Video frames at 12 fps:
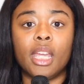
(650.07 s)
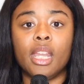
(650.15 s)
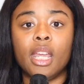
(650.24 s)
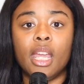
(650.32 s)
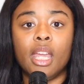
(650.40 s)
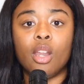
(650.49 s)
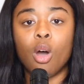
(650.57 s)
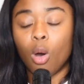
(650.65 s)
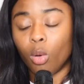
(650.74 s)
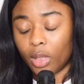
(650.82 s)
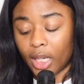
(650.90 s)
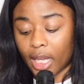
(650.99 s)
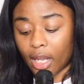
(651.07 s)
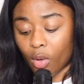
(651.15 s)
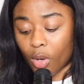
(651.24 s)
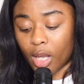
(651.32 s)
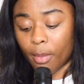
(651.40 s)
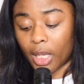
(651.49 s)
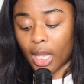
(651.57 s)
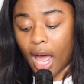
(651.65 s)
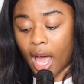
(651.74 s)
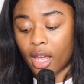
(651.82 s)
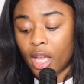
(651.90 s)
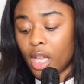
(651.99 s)
in and honing in on him a
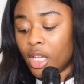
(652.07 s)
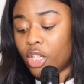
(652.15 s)
lot.